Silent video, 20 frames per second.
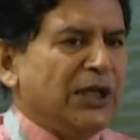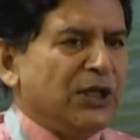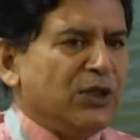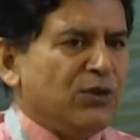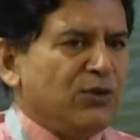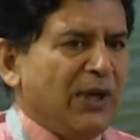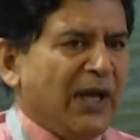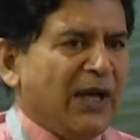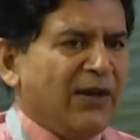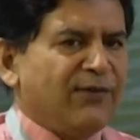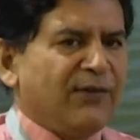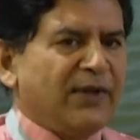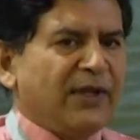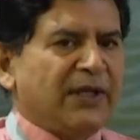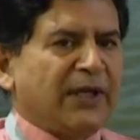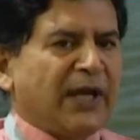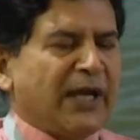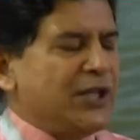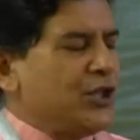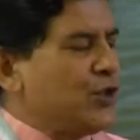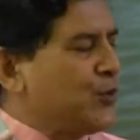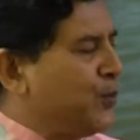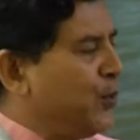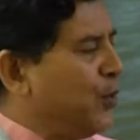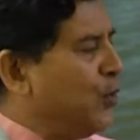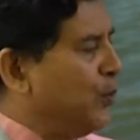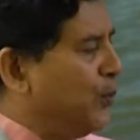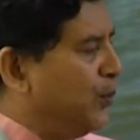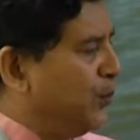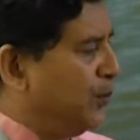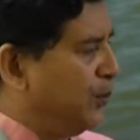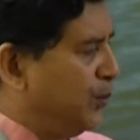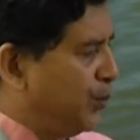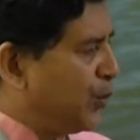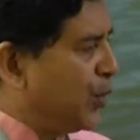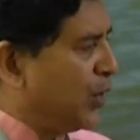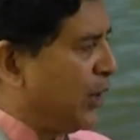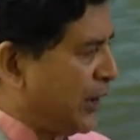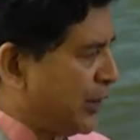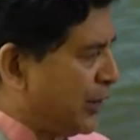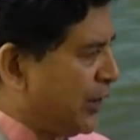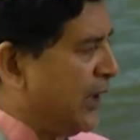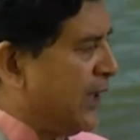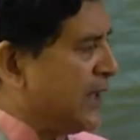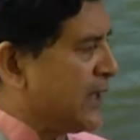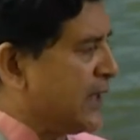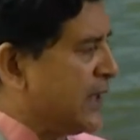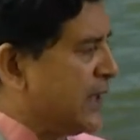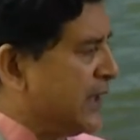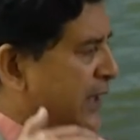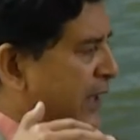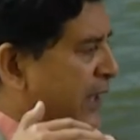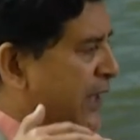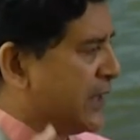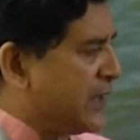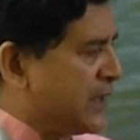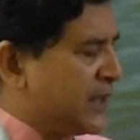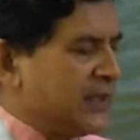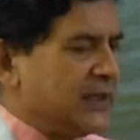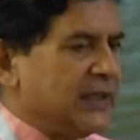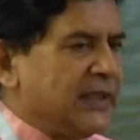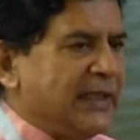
You have a rice boom, production has increased.